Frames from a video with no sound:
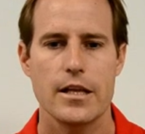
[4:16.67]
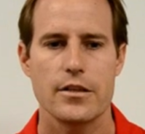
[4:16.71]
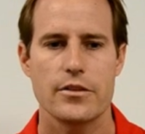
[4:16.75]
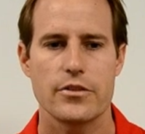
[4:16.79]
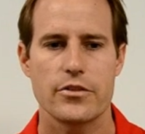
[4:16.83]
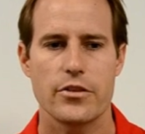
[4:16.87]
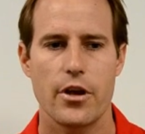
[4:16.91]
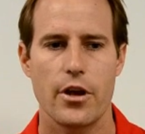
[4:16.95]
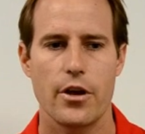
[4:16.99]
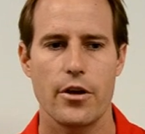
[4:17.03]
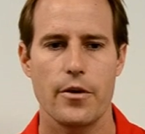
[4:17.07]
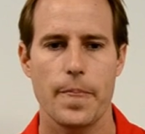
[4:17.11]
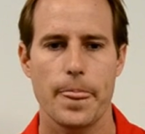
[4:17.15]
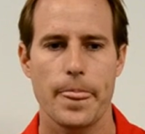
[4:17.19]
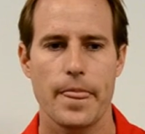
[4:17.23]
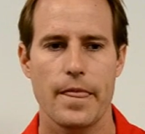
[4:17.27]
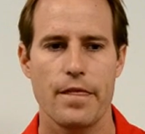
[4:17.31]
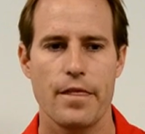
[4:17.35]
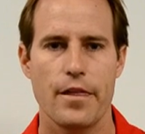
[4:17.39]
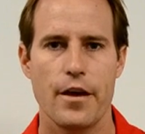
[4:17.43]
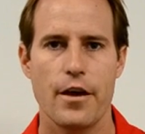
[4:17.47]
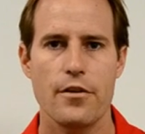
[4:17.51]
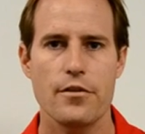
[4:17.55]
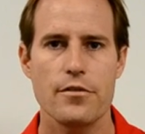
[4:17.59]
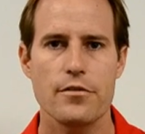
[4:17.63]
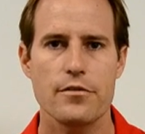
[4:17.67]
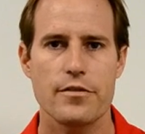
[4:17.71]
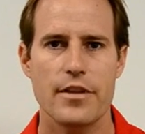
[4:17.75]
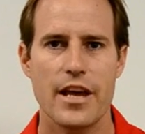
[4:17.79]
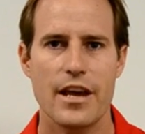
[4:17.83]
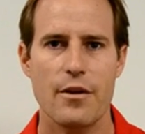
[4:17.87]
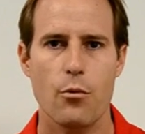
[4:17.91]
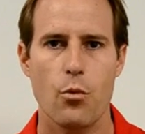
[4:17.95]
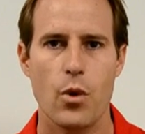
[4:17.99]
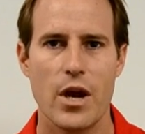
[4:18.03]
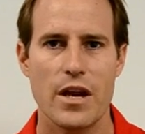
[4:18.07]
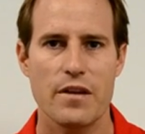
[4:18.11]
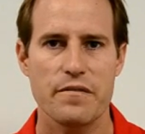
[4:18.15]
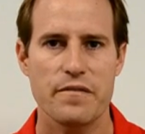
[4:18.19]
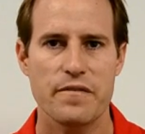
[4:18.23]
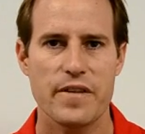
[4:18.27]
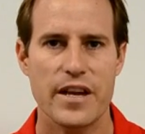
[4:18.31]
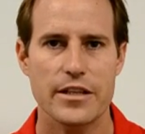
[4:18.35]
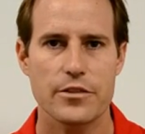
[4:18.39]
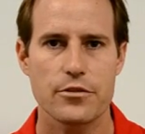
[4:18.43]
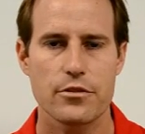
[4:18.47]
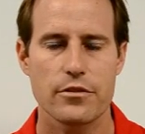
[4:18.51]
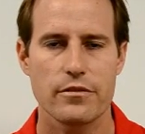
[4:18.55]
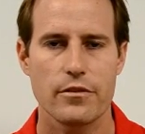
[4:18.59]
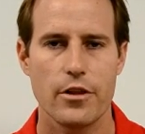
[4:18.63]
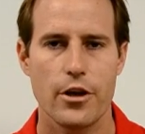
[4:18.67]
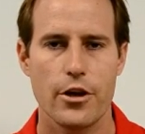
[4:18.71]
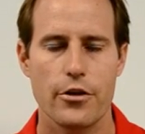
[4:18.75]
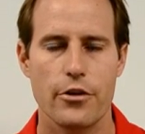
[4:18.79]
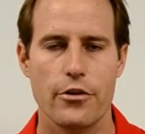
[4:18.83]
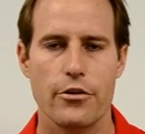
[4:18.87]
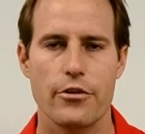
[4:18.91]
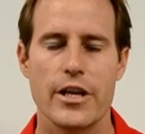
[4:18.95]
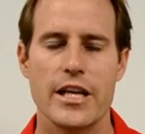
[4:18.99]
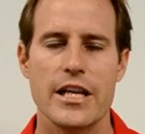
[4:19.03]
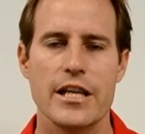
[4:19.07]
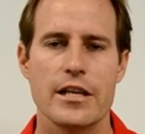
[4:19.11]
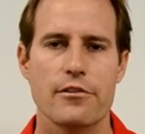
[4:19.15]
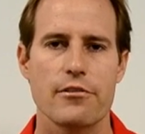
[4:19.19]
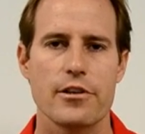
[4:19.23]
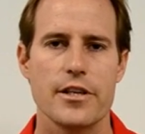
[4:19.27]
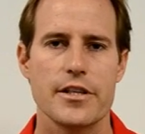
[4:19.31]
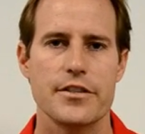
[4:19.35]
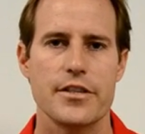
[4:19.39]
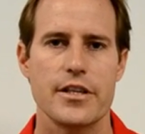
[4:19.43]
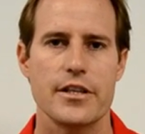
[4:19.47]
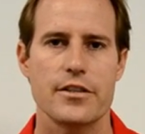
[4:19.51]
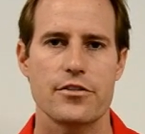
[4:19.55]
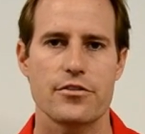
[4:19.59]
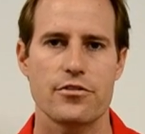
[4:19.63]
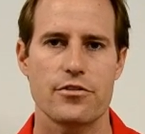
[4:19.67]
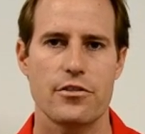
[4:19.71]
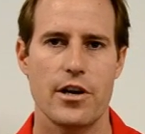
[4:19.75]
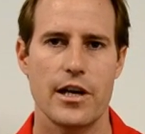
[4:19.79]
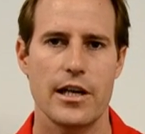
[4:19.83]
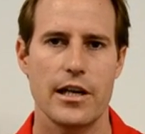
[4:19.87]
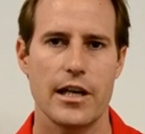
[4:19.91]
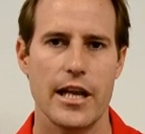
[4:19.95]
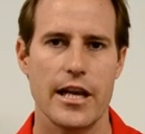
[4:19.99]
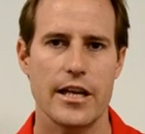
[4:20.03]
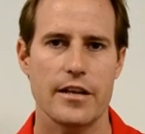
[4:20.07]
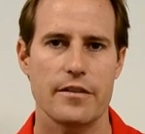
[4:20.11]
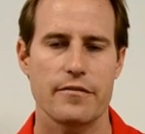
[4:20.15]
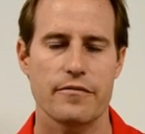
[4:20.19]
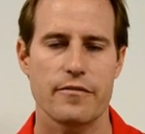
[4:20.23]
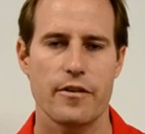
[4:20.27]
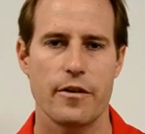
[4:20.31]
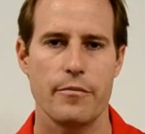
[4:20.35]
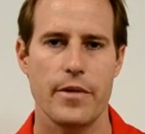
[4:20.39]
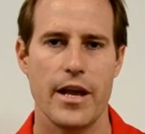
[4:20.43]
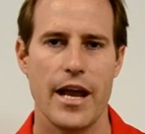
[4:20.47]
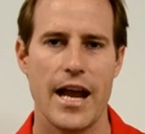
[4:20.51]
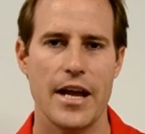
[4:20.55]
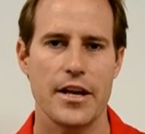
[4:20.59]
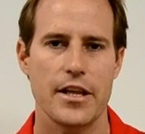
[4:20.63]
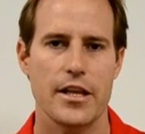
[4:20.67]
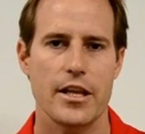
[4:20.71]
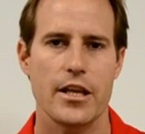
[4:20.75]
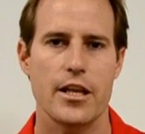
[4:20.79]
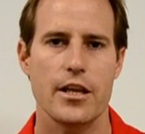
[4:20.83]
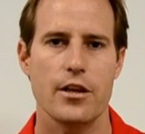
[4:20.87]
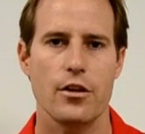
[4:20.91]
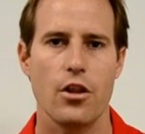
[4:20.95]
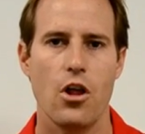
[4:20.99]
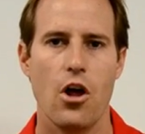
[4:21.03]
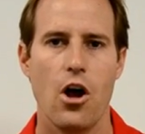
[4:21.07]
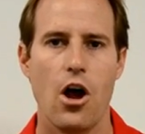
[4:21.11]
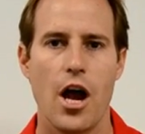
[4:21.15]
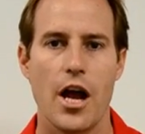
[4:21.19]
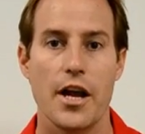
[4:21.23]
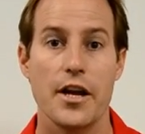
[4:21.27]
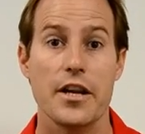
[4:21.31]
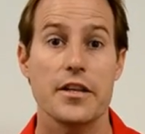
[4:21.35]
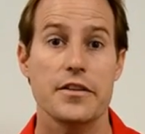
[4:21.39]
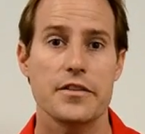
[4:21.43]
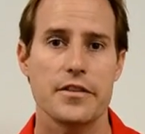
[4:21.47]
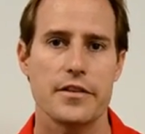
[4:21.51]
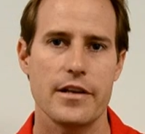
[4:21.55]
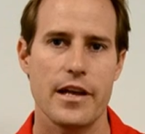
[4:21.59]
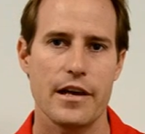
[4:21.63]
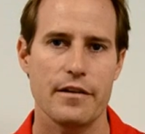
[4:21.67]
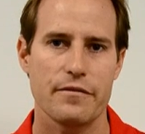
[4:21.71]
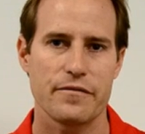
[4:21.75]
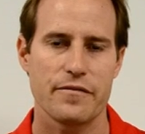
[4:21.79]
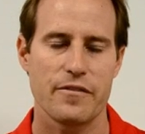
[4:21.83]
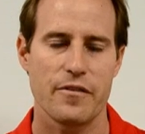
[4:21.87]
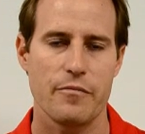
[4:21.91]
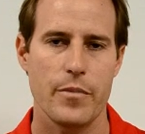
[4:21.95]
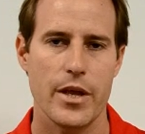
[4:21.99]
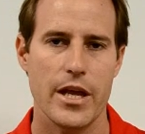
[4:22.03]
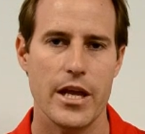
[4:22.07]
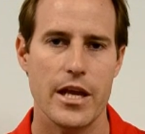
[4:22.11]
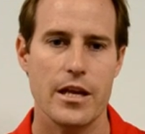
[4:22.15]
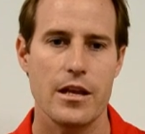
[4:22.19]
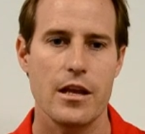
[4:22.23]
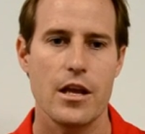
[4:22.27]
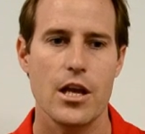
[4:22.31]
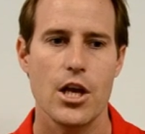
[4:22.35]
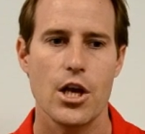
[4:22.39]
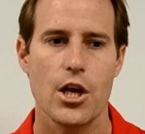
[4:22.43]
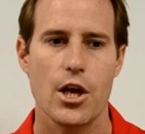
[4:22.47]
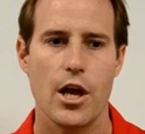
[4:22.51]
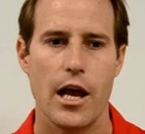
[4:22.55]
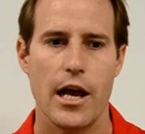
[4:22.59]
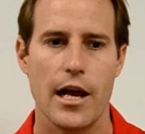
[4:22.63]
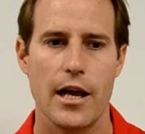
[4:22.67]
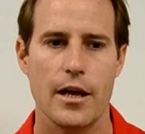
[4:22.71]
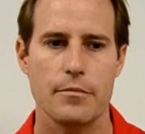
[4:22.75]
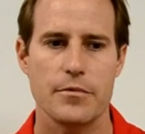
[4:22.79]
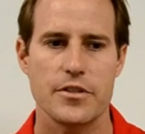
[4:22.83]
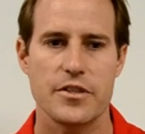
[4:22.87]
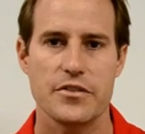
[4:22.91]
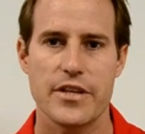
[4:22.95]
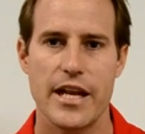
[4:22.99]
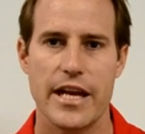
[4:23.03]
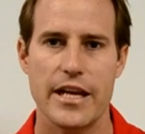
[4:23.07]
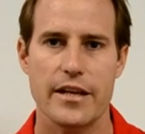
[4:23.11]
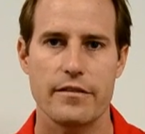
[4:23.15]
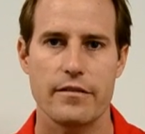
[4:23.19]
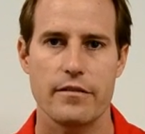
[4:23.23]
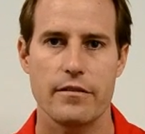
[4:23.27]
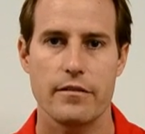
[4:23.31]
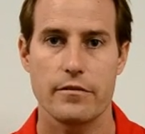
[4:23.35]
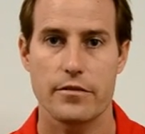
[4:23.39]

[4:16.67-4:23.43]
So that one factor alone, or increasing stride length from adding heel height, is enough for me to